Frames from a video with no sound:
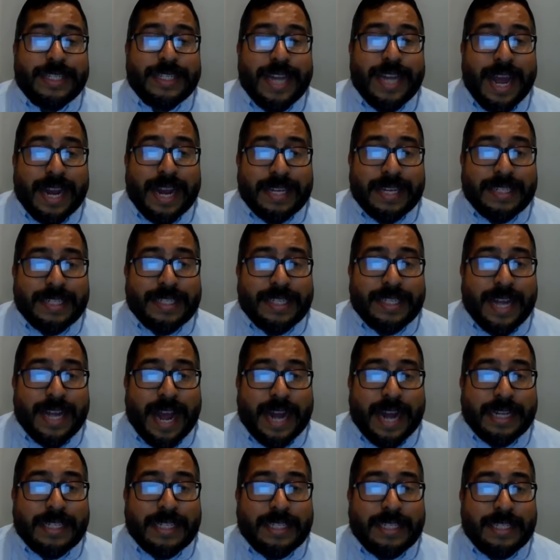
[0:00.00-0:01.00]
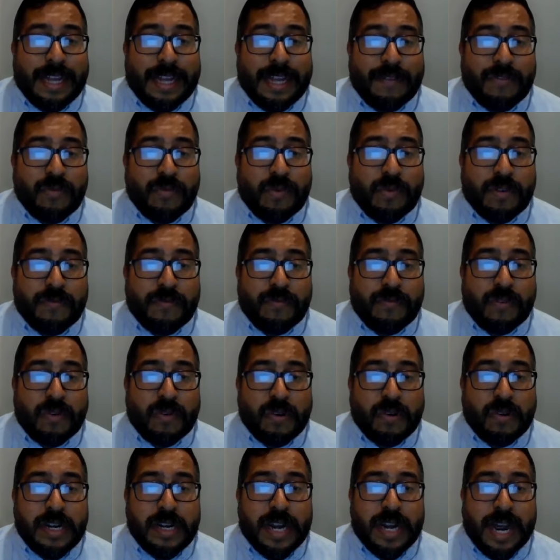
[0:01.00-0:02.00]
text at
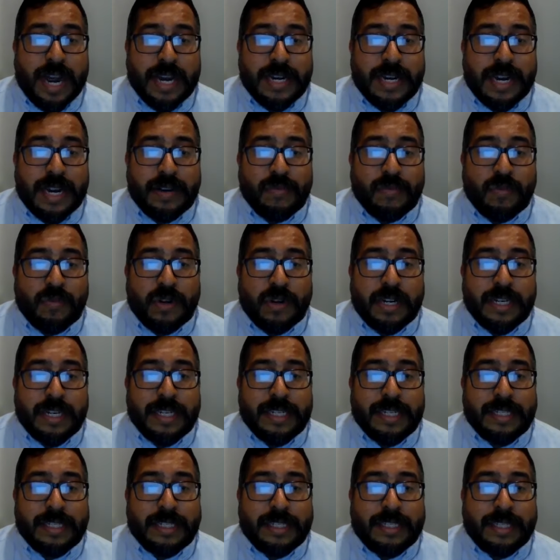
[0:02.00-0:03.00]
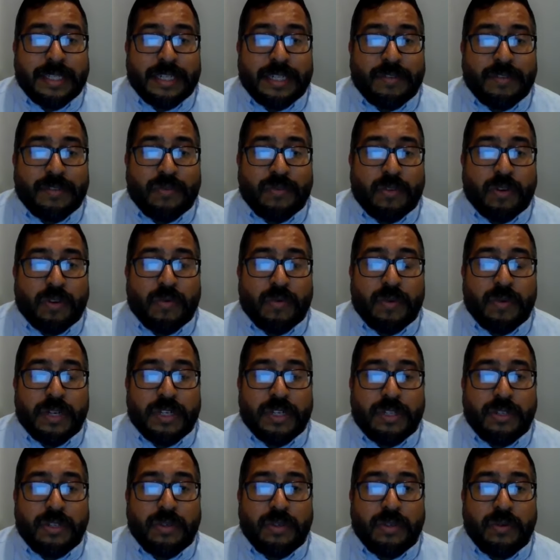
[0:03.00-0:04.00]

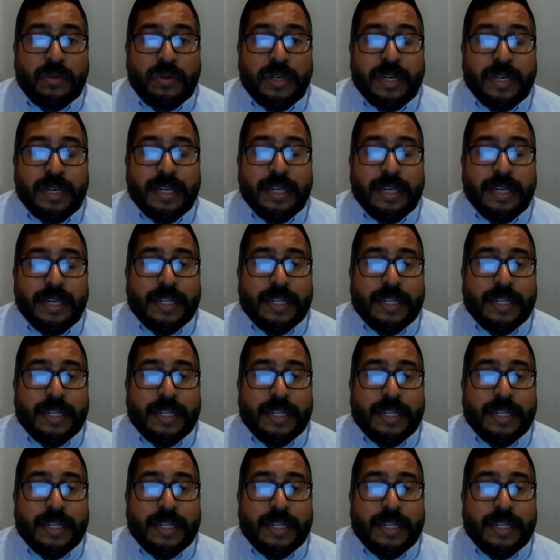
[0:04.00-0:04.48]
714-991-6412.